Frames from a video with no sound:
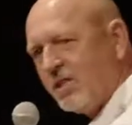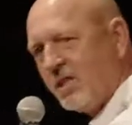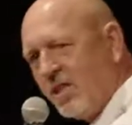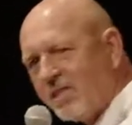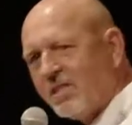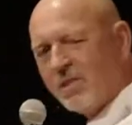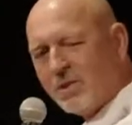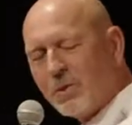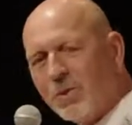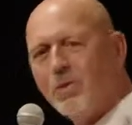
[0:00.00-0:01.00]
this is
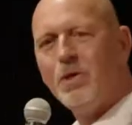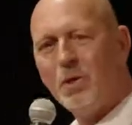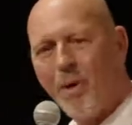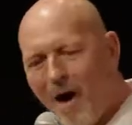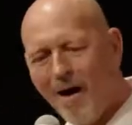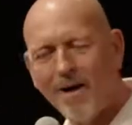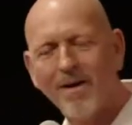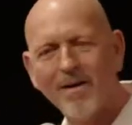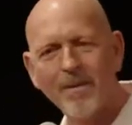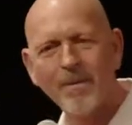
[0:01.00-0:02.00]
who you are.
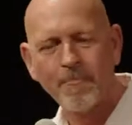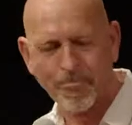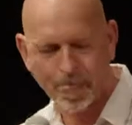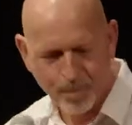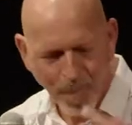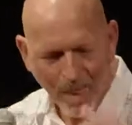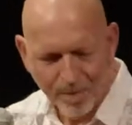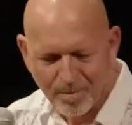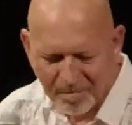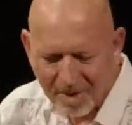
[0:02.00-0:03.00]

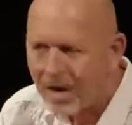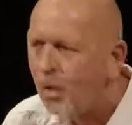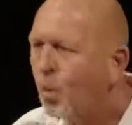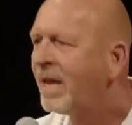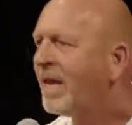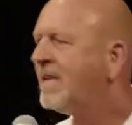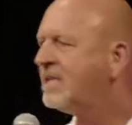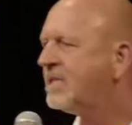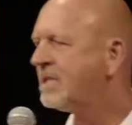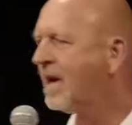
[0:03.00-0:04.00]
One lady
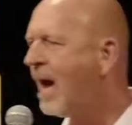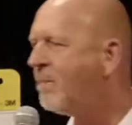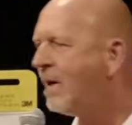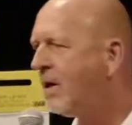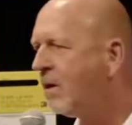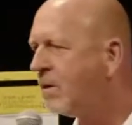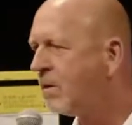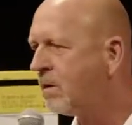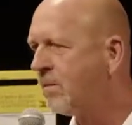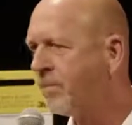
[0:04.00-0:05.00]
says, Can I meet you?
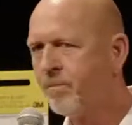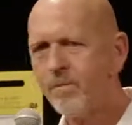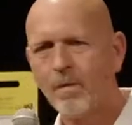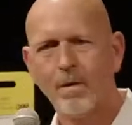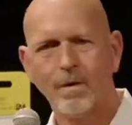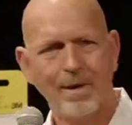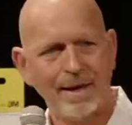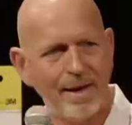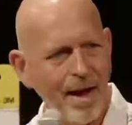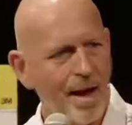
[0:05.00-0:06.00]
I'm
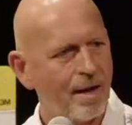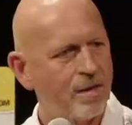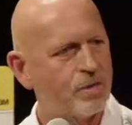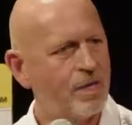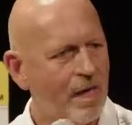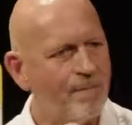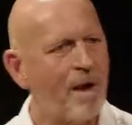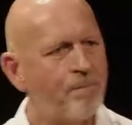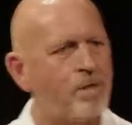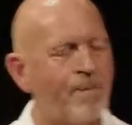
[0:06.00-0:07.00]
like, yeah. She came
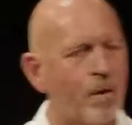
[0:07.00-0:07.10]
up to my